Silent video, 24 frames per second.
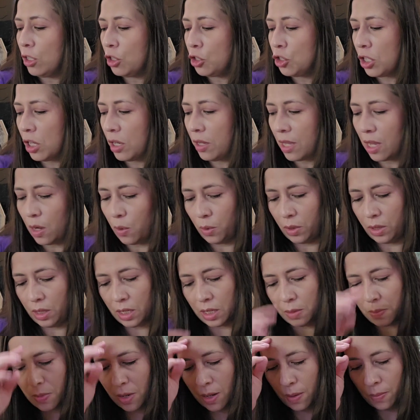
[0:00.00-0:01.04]
He'll share that with
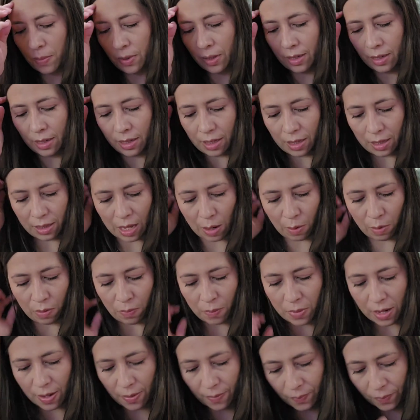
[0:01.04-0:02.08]
his mom, but I thought that
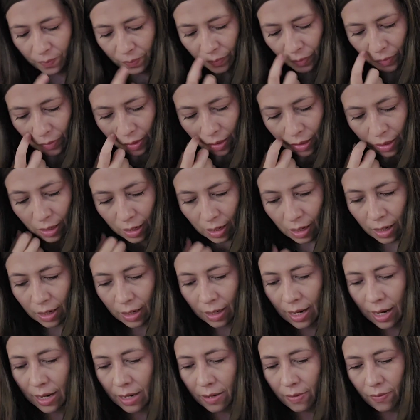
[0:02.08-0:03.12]
would be
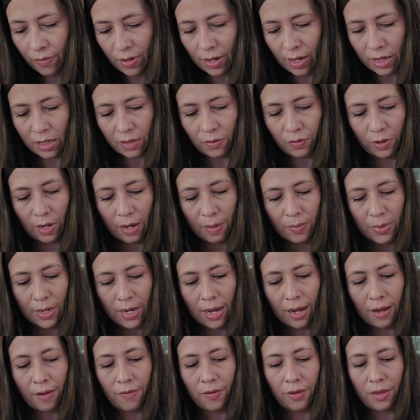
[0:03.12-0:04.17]
kind of nice for him to
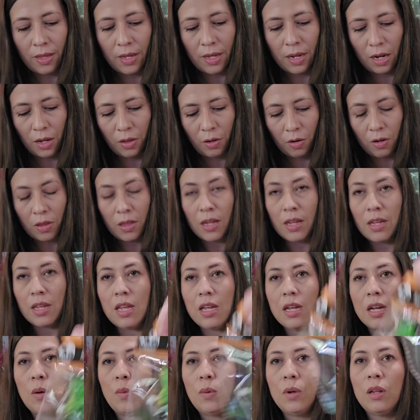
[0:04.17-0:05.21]
have. The other thing,
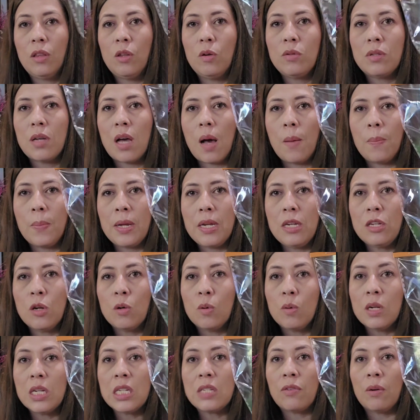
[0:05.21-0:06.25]
he got one of those hopping
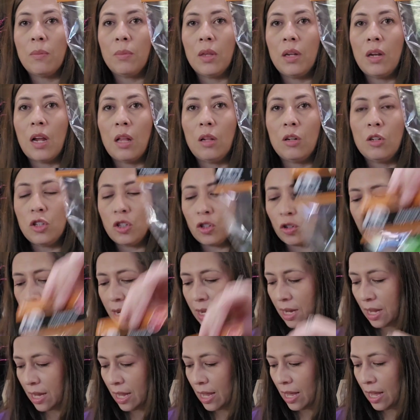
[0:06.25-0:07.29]
toys from the Dollar
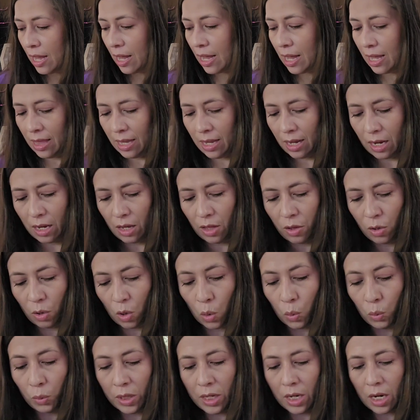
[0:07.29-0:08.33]
Tree, and the
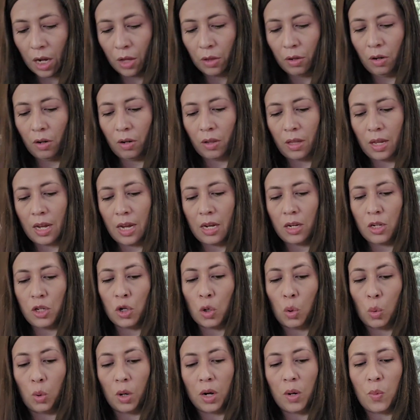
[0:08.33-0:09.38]
only other thing
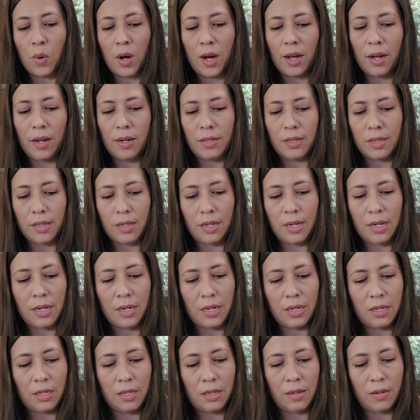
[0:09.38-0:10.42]
toy-wise in
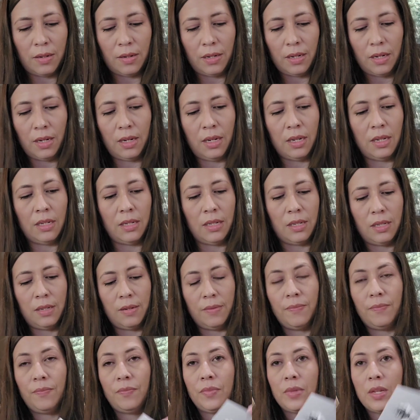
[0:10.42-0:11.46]
his
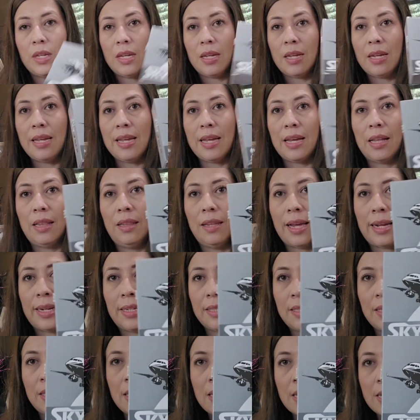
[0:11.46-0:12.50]
is he
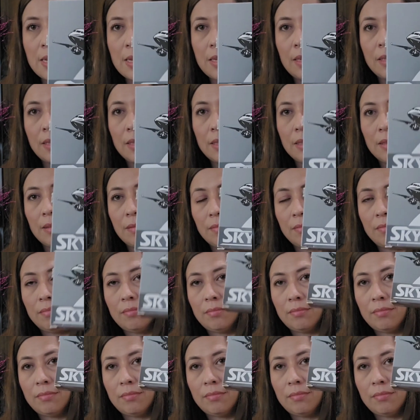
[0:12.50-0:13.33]
collects these